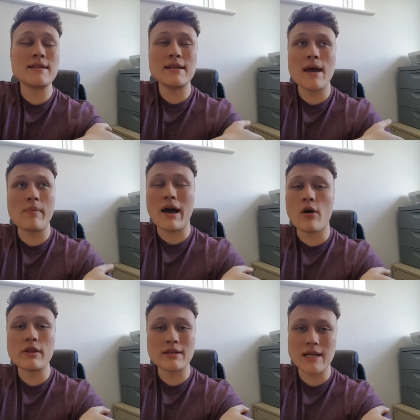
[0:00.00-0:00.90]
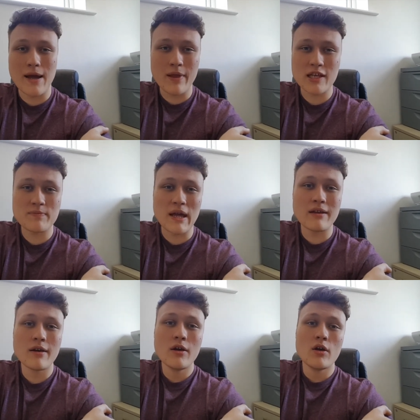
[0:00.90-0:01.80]
get back all that time that I
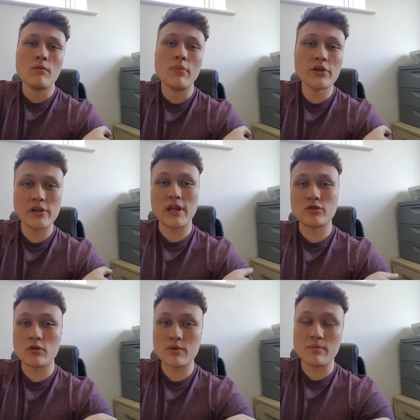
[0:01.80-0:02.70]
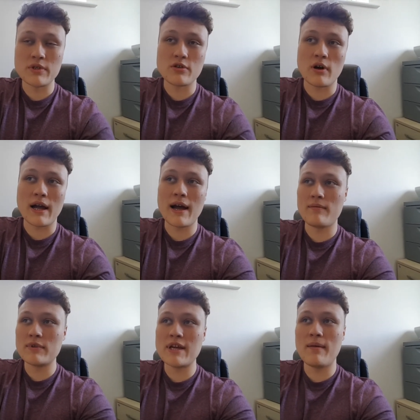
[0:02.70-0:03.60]
spent building that dropshipping store. I
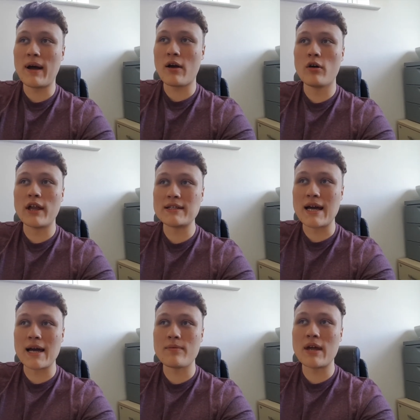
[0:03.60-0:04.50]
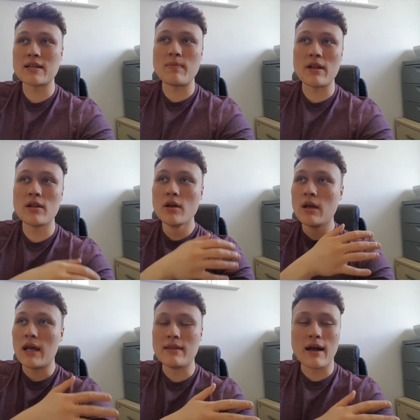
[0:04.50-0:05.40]
can't take back all that time that I spent
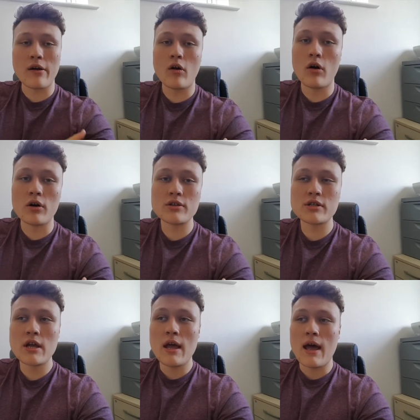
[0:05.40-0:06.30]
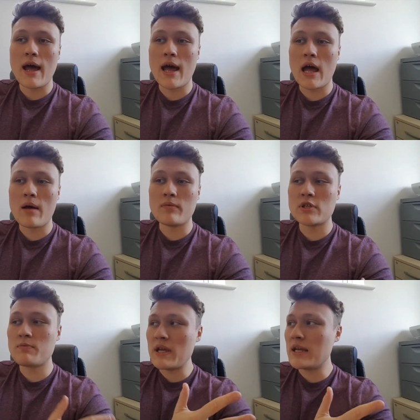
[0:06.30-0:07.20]
in that course,
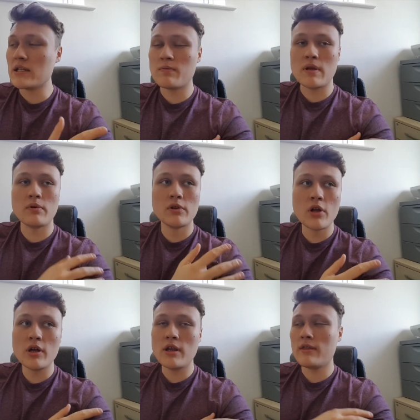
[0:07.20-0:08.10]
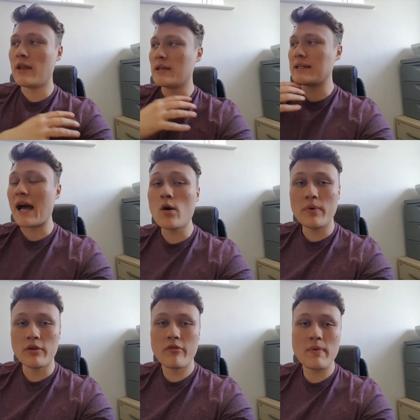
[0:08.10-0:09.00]
speaking to people, learning things,
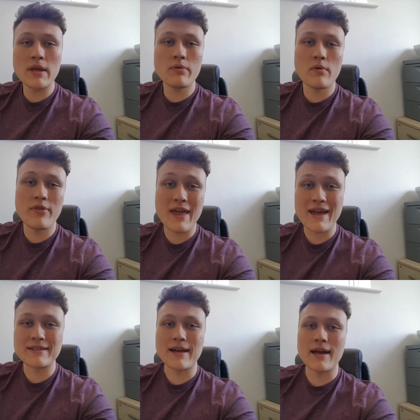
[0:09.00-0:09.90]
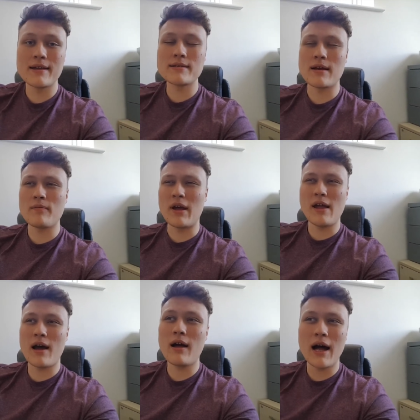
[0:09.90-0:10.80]
helping other people with their sites. And
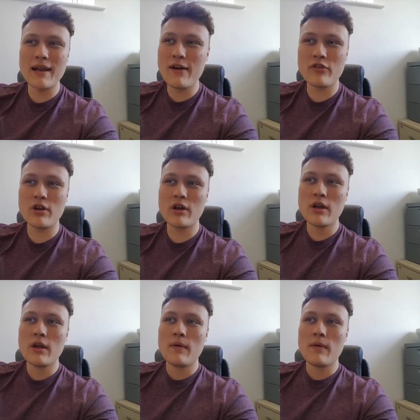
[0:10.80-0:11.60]
I never